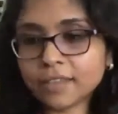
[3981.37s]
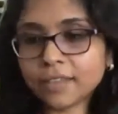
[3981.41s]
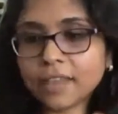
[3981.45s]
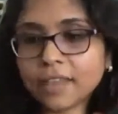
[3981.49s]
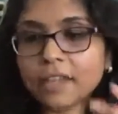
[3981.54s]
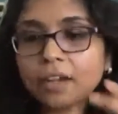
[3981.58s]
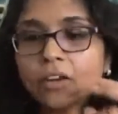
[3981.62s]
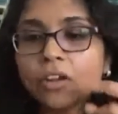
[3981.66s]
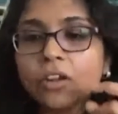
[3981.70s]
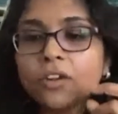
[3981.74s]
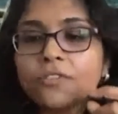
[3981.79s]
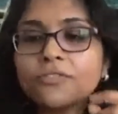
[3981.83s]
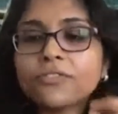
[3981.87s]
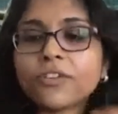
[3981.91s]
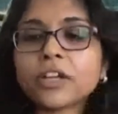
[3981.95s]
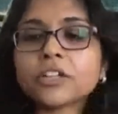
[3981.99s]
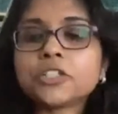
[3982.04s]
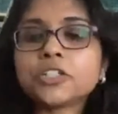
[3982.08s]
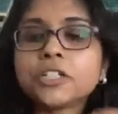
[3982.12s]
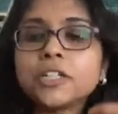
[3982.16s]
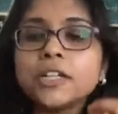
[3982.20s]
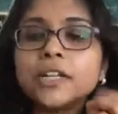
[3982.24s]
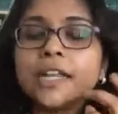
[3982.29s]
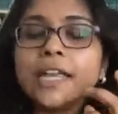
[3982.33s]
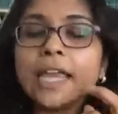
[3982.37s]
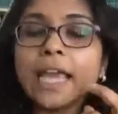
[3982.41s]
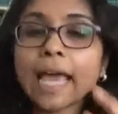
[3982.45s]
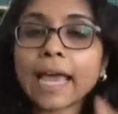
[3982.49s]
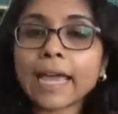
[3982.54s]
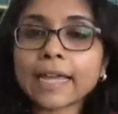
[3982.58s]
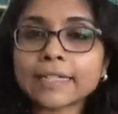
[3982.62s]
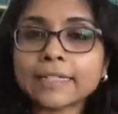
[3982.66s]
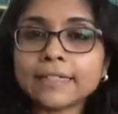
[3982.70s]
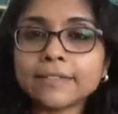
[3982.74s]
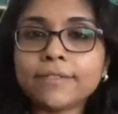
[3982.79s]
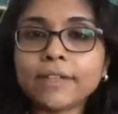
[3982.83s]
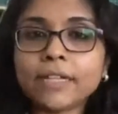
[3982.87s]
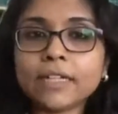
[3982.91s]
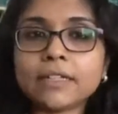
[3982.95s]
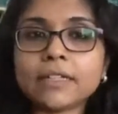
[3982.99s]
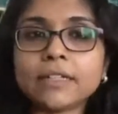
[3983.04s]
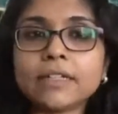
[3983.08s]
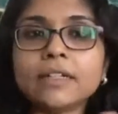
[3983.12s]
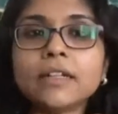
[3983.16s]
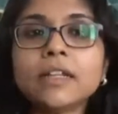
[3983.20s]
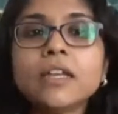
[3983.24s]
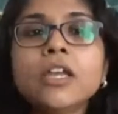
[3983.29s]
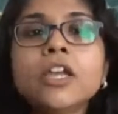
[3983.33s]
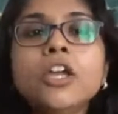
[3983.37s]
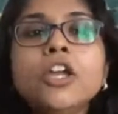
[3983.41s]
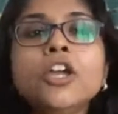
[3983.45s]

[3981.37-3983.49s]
They are not functionally activated.